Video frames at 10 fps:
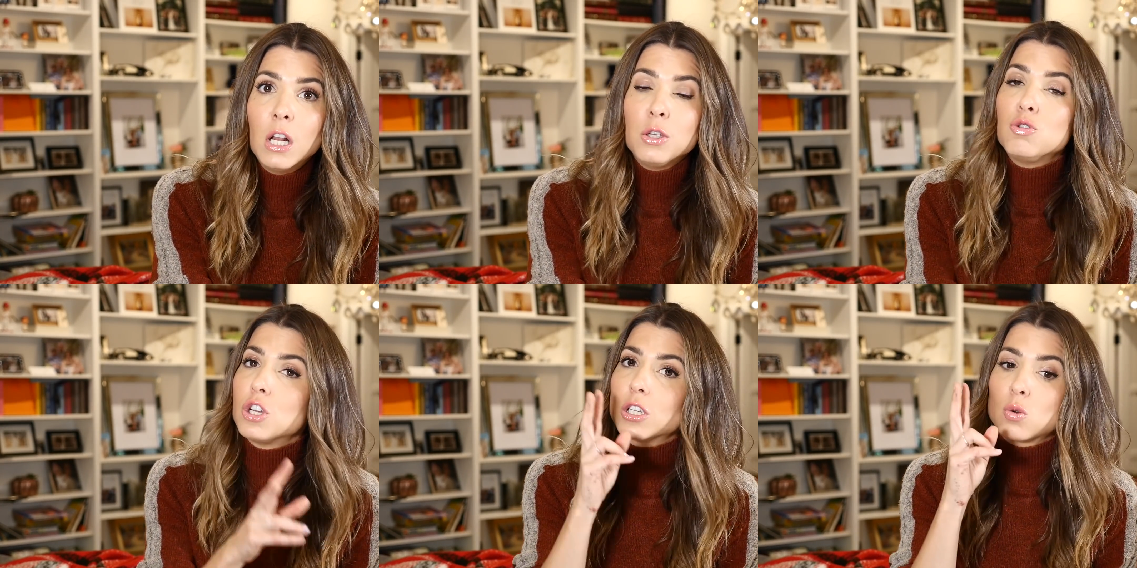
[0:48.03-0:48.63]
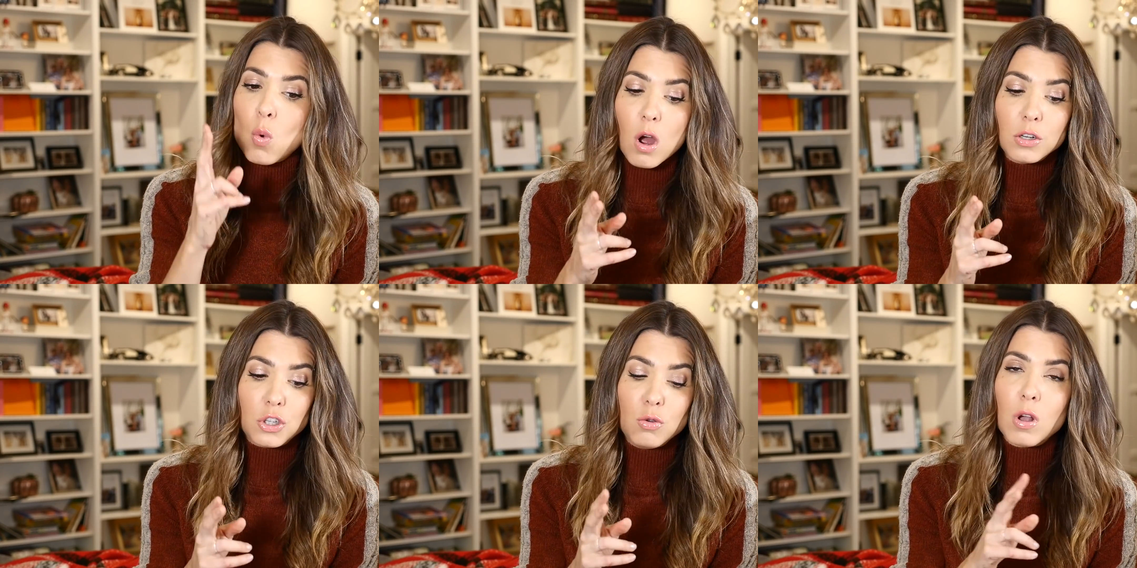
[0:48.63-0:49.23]
You just
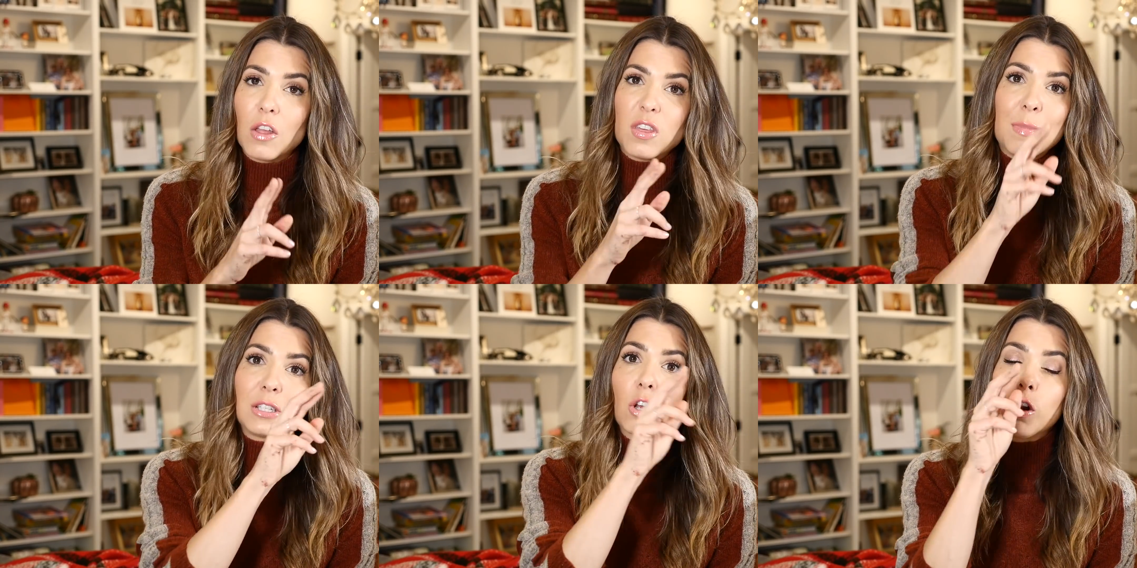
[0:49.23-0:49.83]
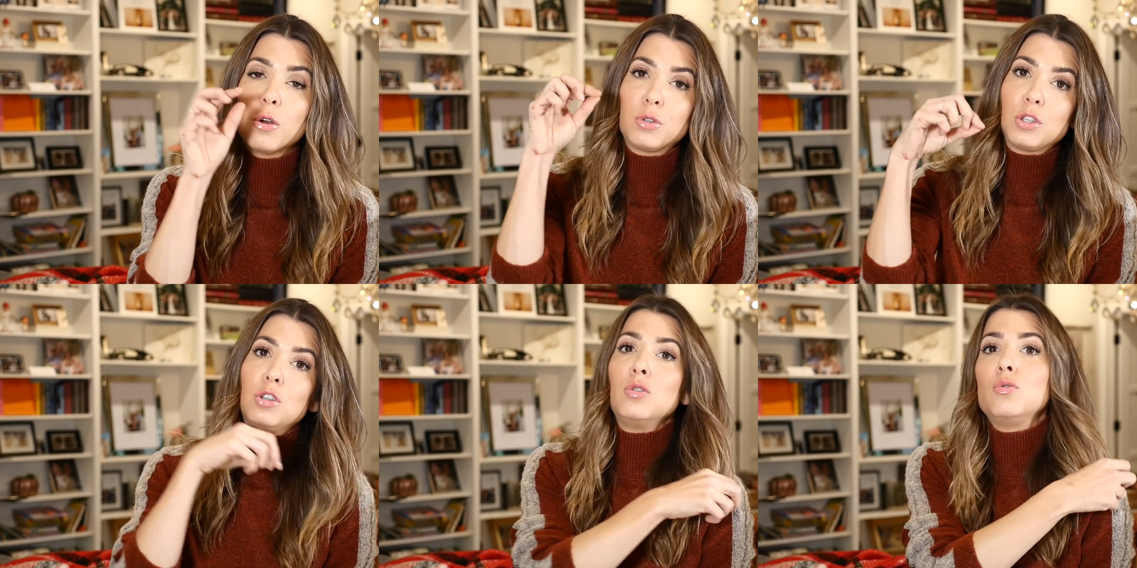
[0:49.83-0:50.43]
want to cut them as
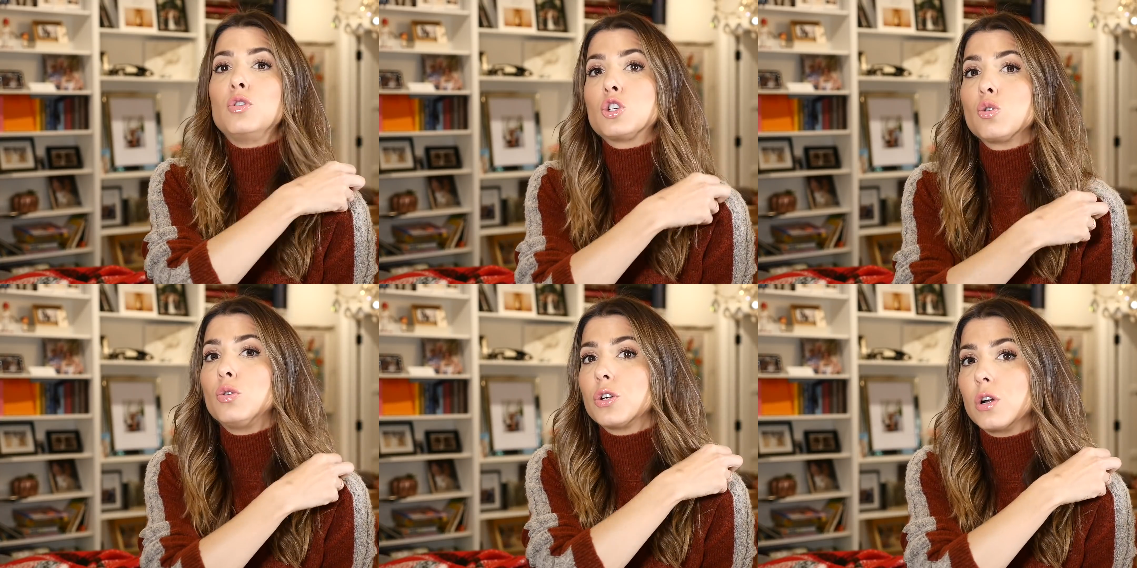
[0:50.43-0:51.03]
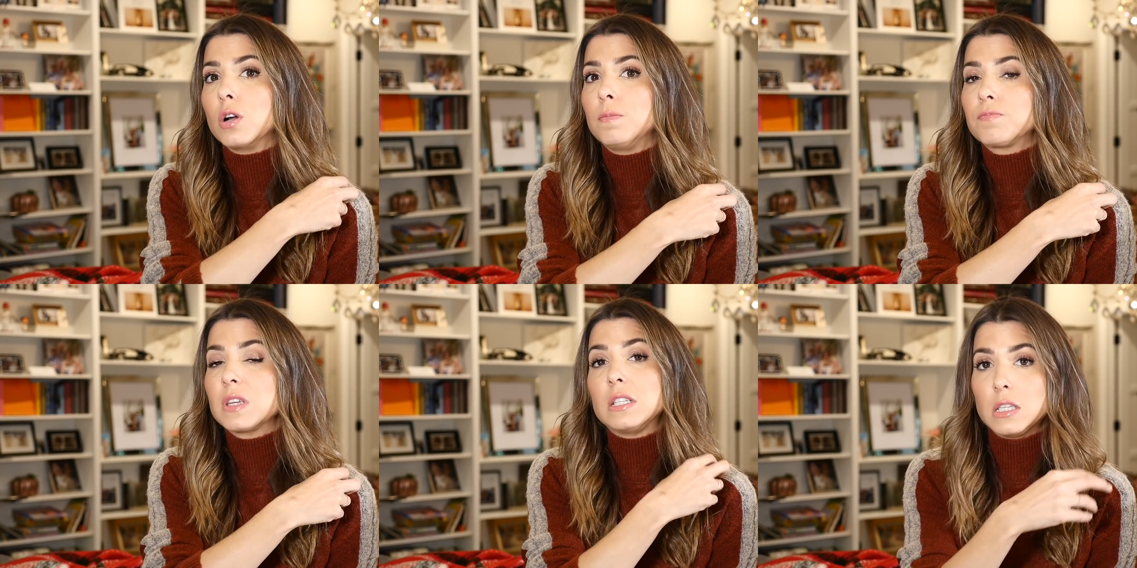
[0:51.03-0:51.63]
close to the
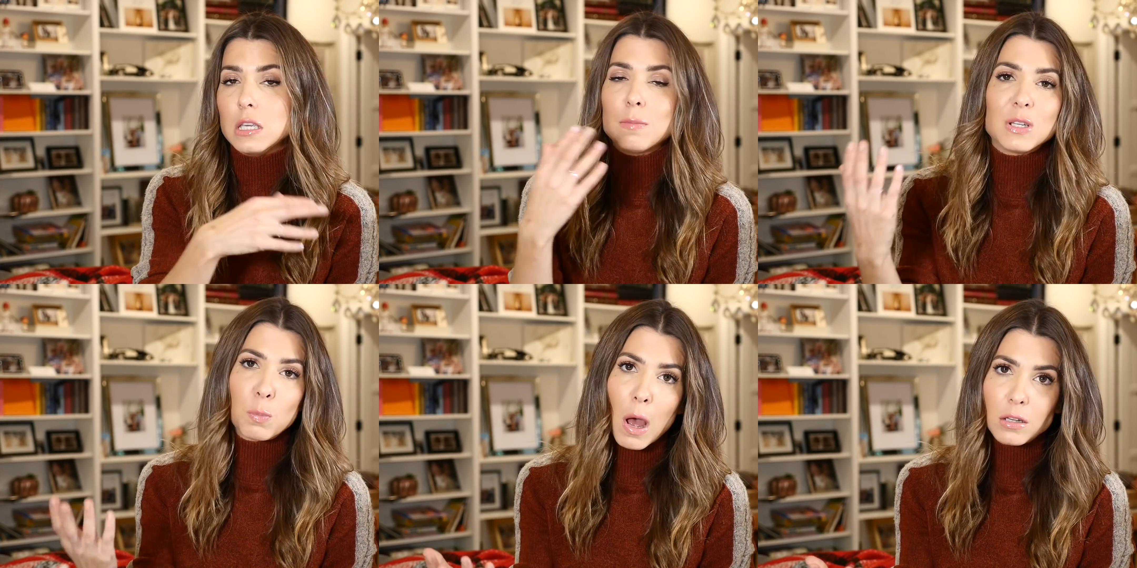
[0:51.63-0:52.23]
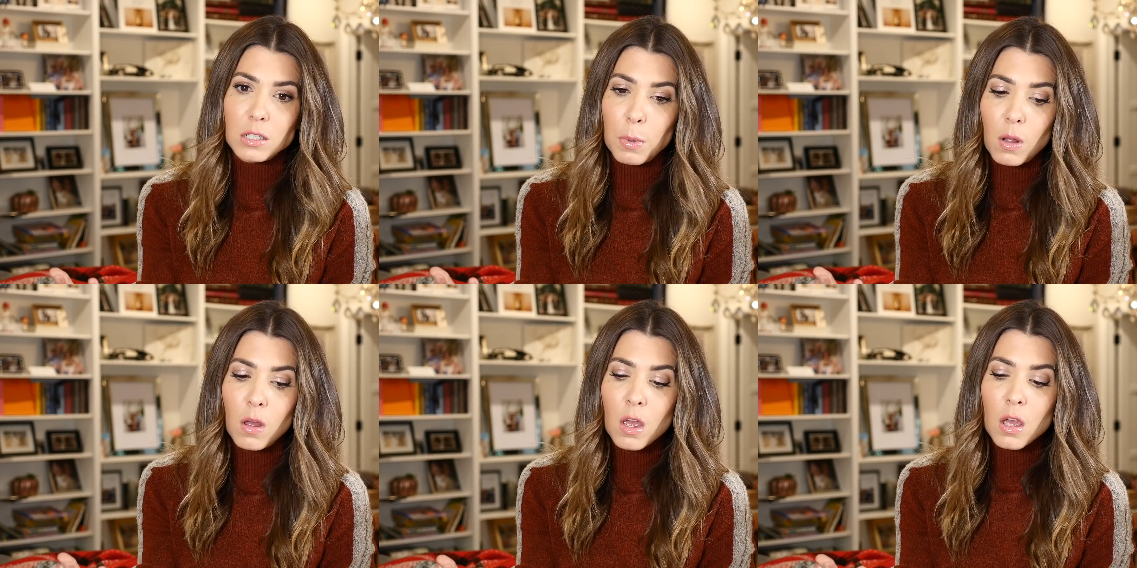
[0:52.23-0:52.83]
shoulder seam as
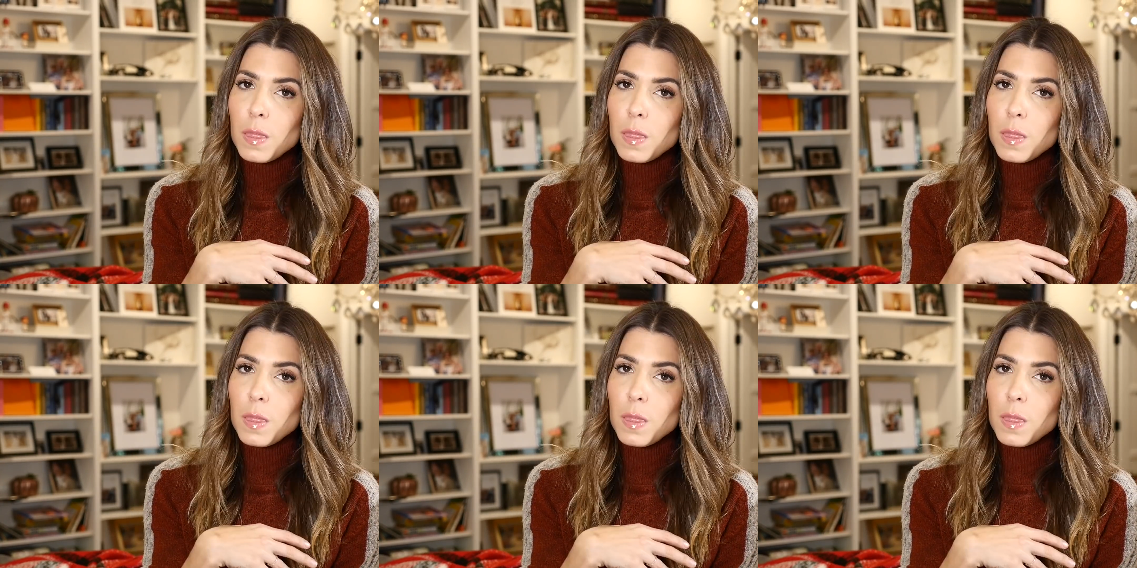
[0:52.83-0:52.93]
possible.